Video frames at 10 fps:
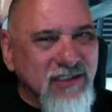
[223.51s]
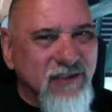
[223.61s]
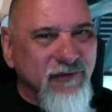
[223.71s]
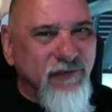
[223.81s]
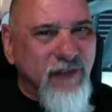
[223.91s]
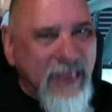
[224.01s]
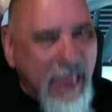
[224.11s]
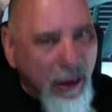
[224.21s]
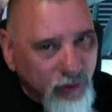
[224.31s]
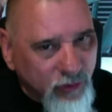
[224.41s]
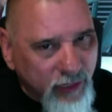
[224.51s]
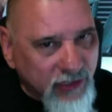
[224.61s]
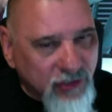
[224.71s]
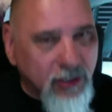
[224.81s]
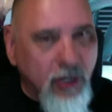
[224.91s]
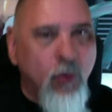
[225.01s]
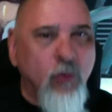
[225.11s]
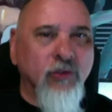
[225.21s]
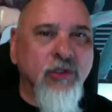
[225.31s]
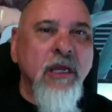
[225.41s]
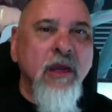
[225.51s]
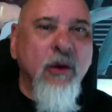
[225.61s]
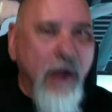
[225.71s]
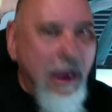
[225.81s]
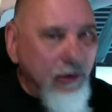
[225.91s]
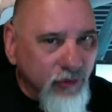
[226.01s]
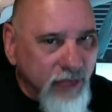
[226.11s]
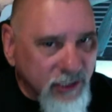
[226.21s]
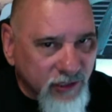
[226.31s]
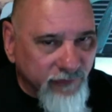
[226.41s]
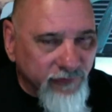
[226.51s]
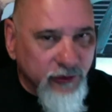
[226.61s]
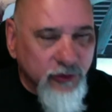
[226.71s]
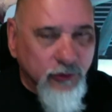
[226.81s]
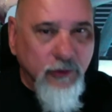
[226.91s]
of like how you catch a cold or how you catch a flu.